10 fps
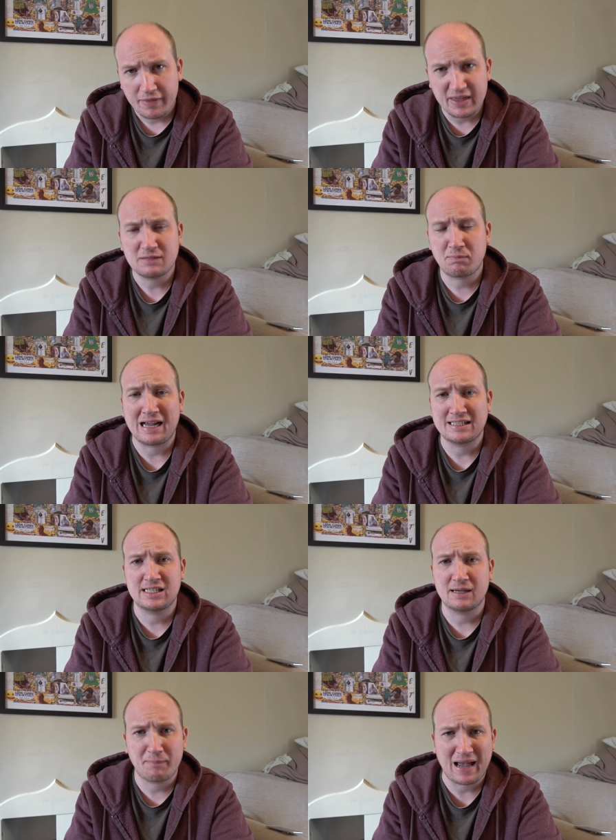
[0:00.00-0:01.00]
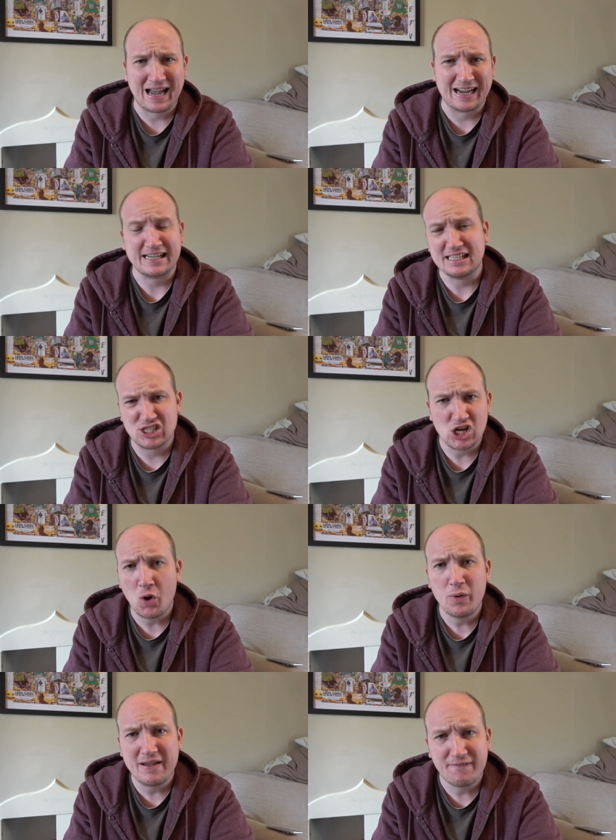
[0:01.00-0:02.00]
this plastic bag is the
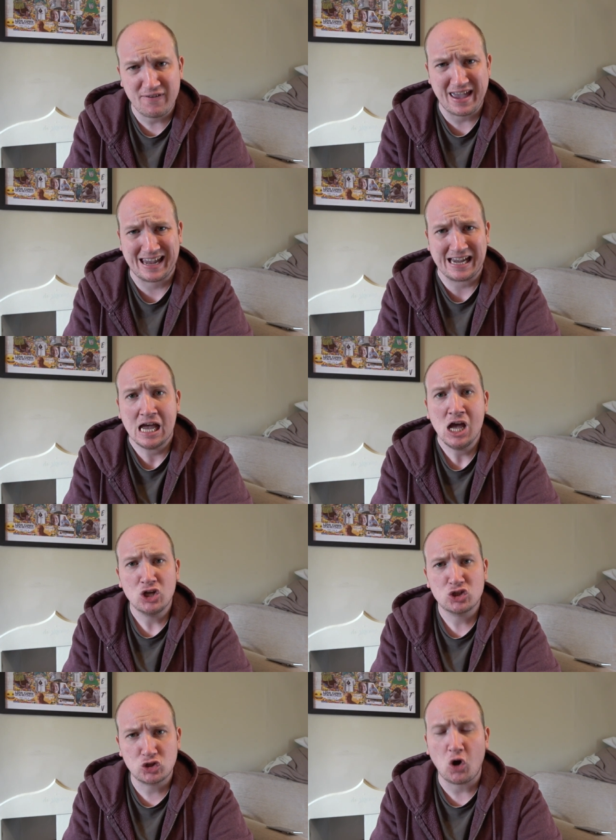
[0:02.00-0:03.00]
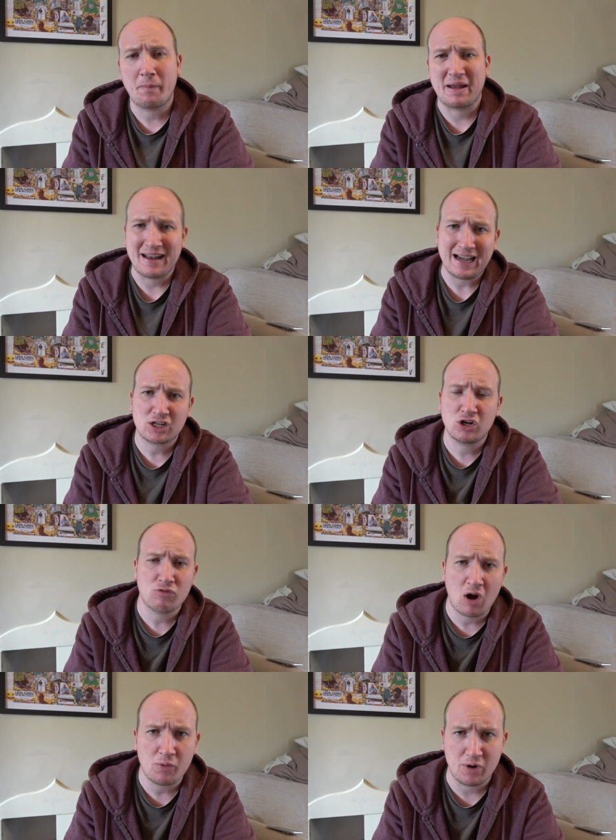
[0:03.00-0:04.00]
only thing stopping that
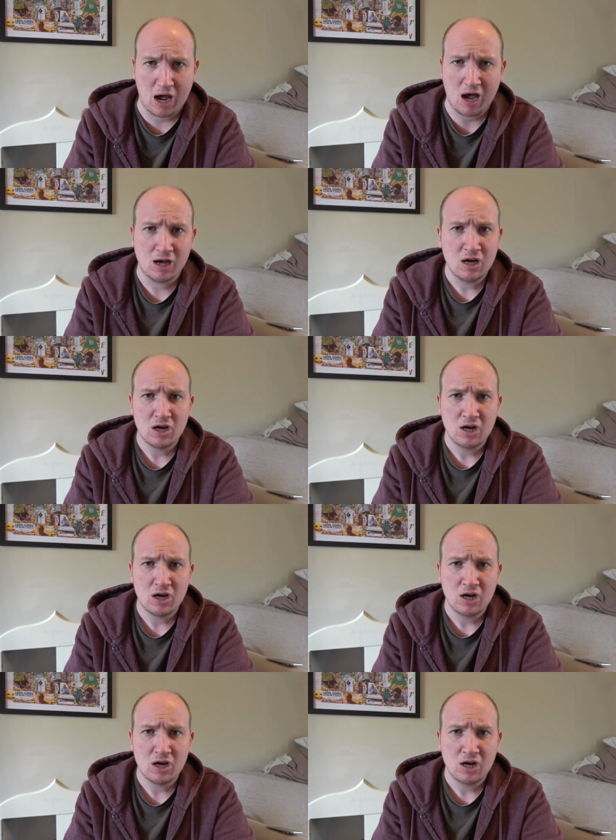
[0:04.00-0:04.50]
corona